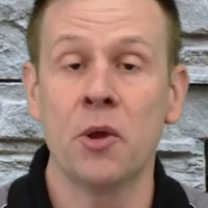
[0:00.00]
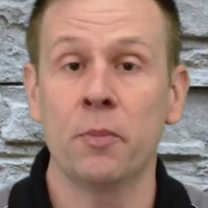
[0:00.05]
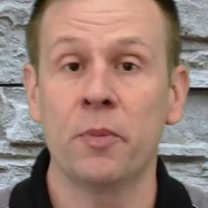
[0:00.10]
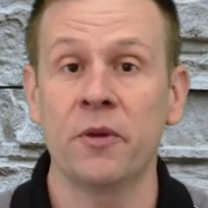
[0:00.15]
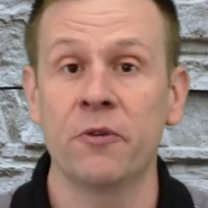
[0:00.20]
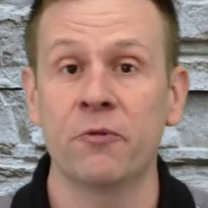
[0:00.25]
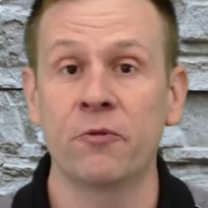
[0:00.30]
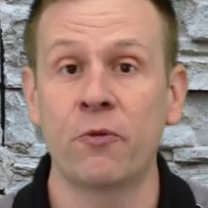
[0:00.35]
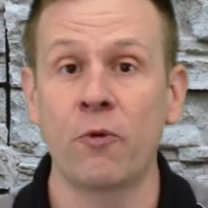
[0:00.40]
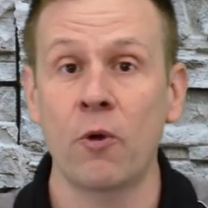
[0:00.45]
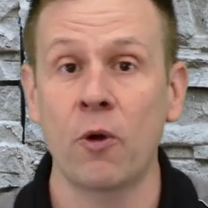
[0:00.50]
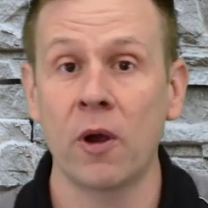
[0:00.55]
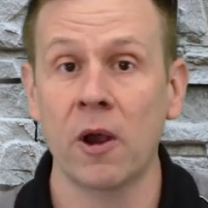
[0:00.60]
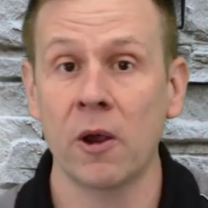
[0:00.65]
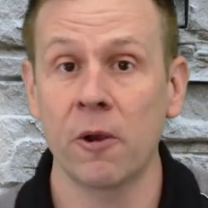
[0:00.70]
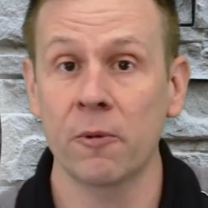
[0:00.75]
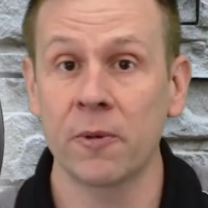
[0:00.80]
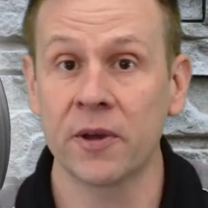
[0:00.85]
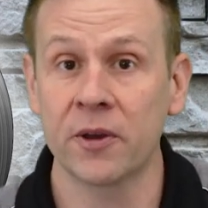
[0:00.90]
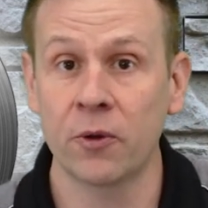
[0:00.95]
before
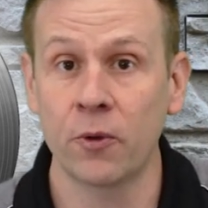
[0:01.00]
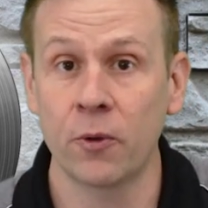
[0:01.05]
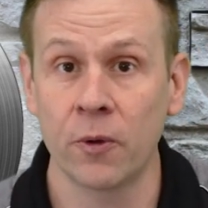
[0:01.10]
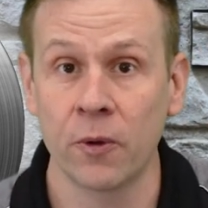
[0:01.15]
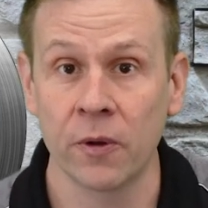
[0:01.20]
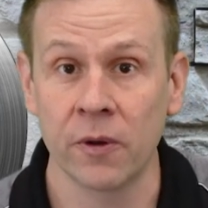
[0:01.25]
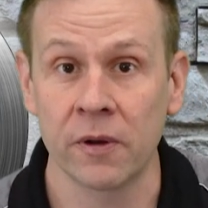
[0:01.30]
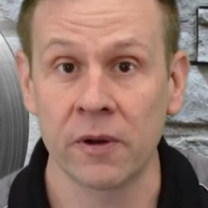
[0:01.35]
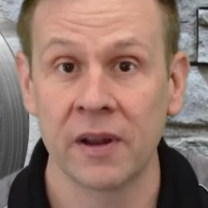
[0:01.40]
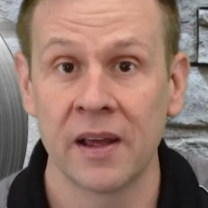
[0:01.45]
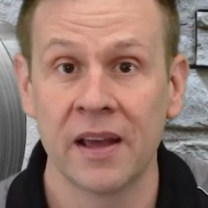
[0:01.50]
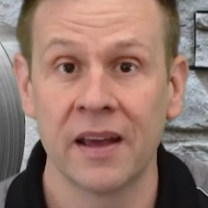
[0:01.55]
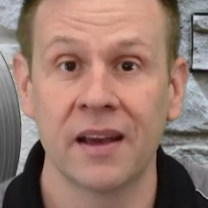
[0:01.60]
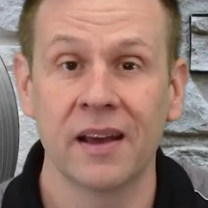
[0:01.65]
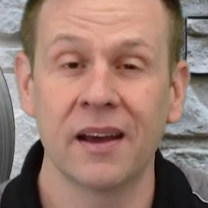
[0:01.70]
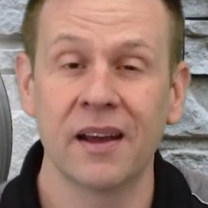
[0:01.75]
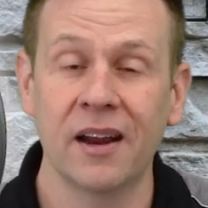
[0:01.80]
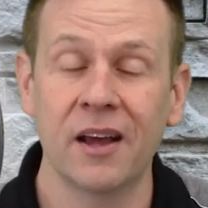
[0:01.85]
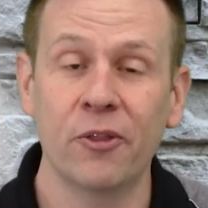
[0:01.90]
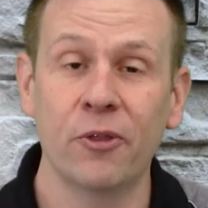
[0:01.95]
I record
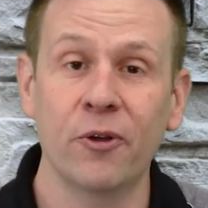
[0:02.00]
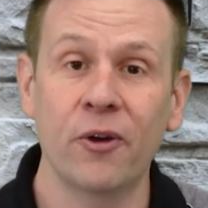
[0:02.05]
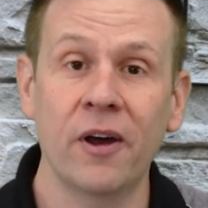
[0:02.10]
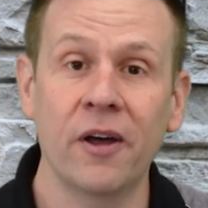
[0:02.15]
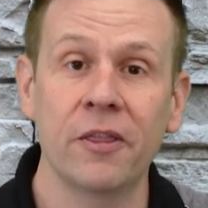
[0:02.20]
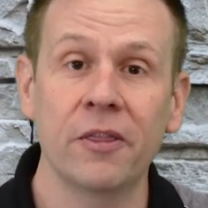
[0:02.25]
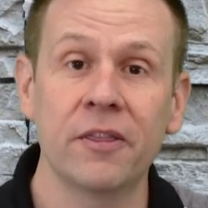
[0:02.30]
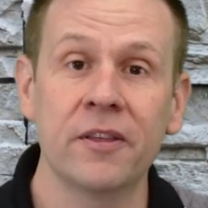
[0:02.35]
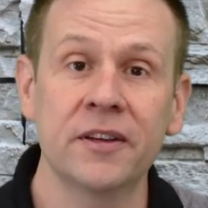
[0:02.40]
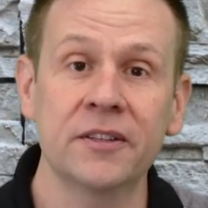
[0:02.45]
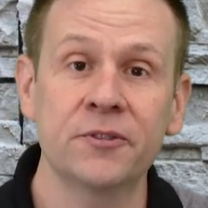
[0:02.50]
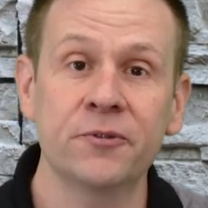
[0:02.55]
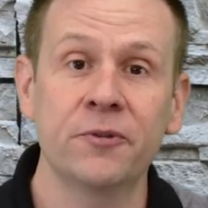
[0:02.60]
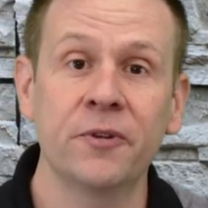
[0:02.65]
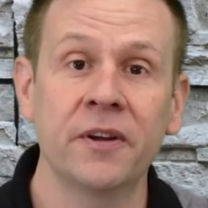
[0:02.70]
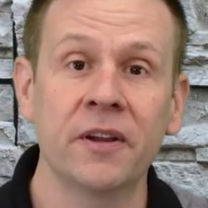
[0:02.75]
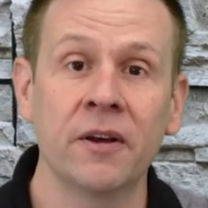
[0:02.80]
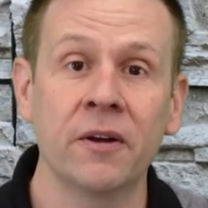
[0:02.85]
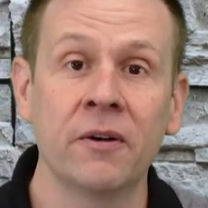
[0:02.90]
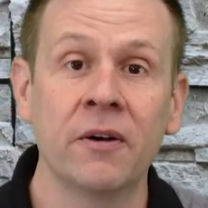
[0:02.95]
and I thought this
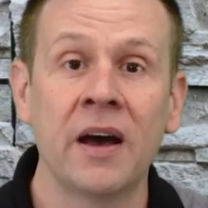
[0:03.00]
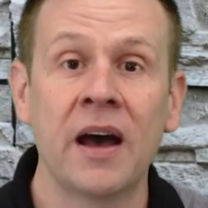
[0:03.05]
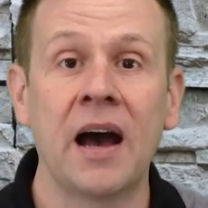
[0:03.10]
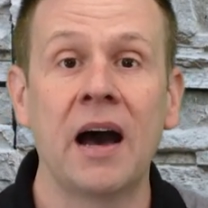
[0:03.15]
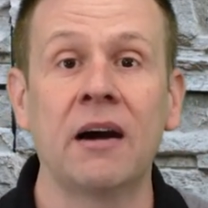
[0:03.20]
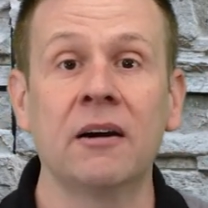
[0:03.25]
video,